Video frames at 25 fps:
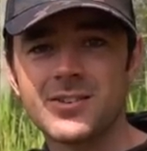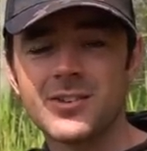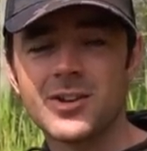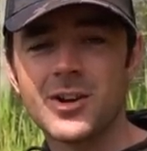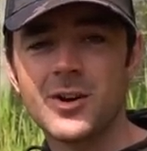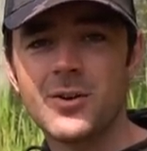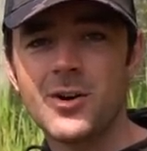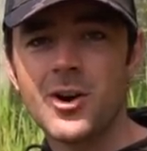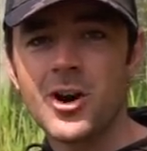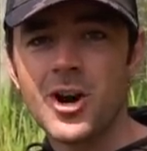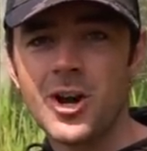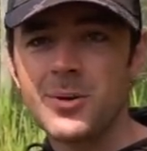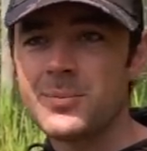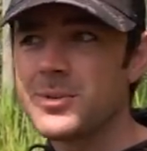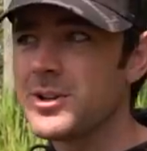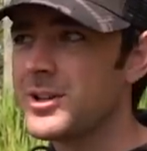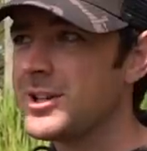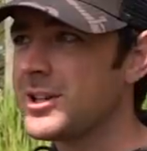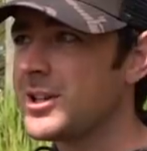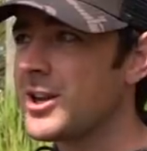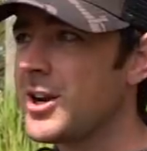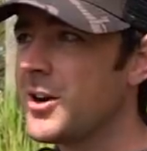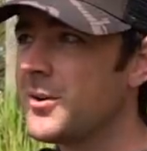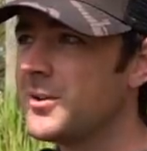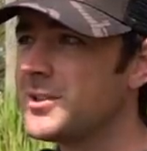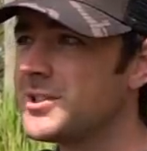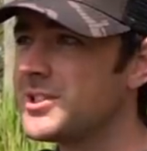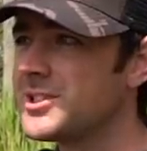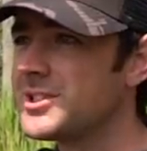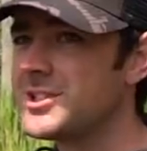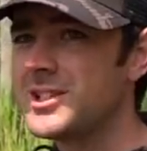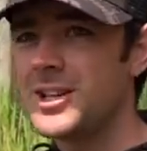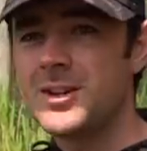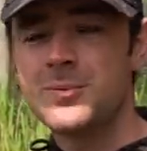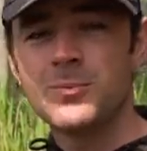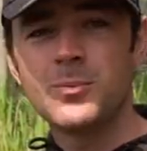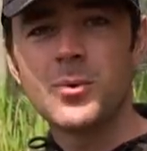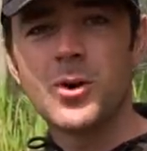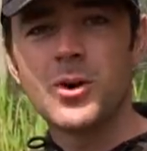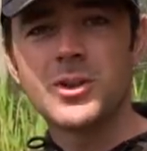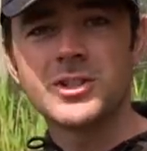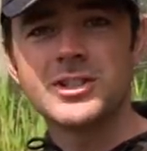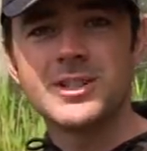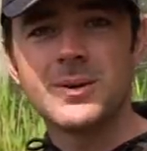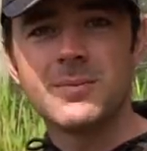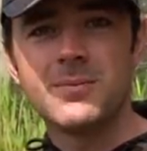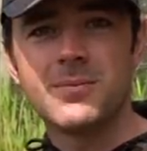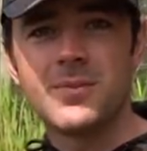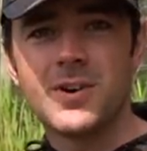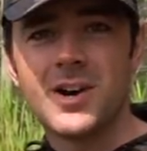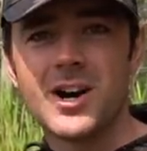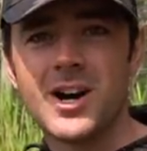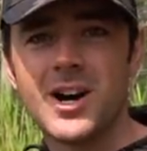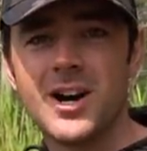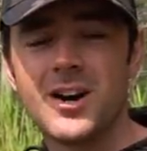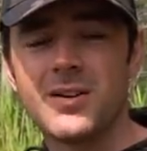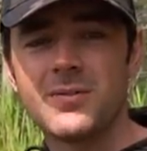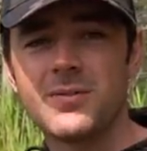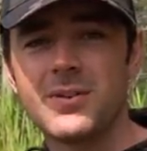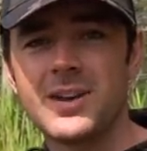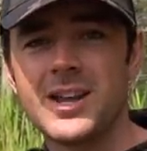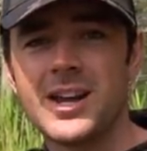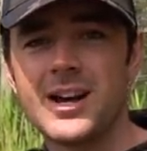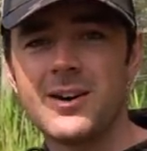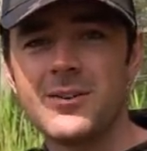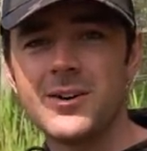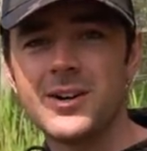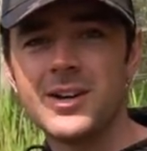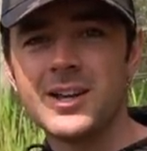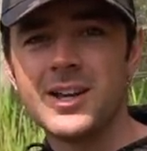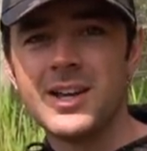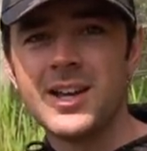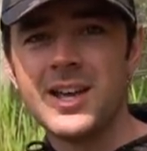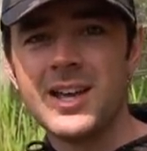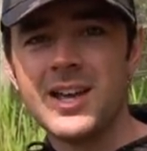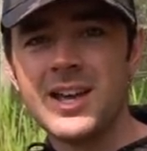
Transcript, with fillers: So I'm gonna go and sit and watch him for half an hour